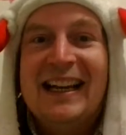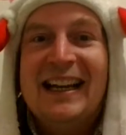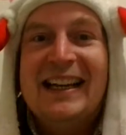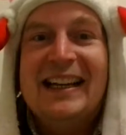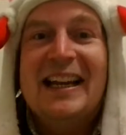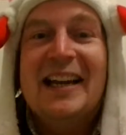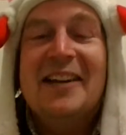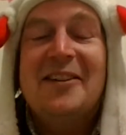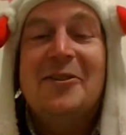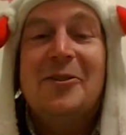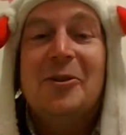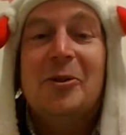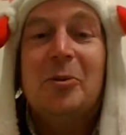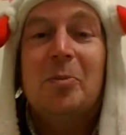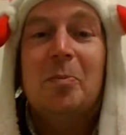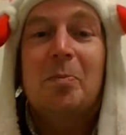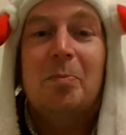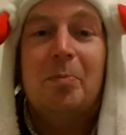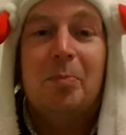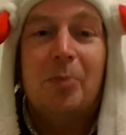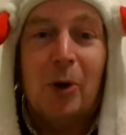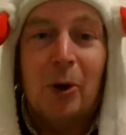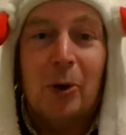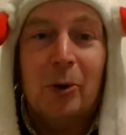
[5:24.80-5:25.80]
can
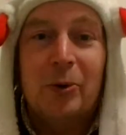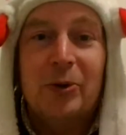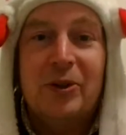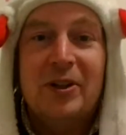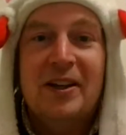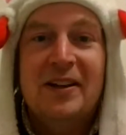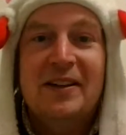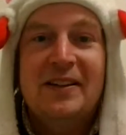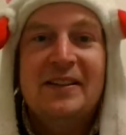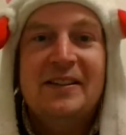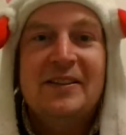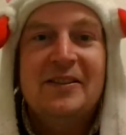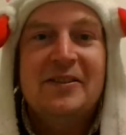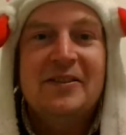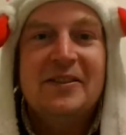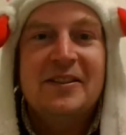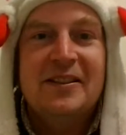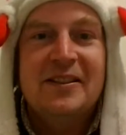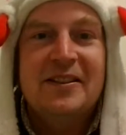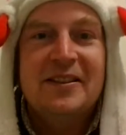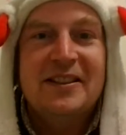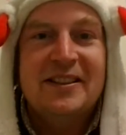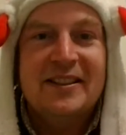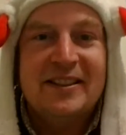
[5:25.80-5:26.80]
do both
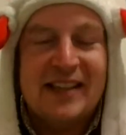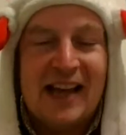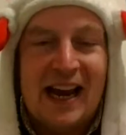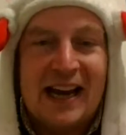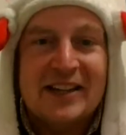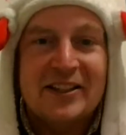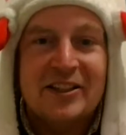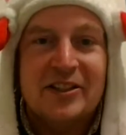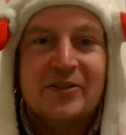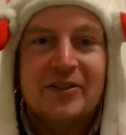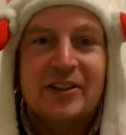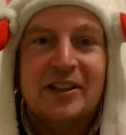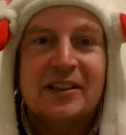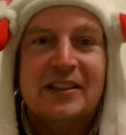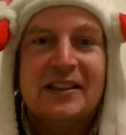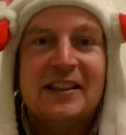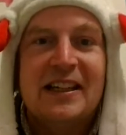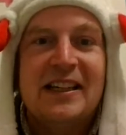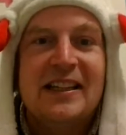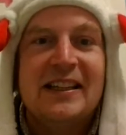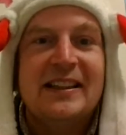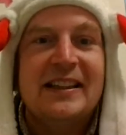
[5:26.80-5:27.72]
sides of it.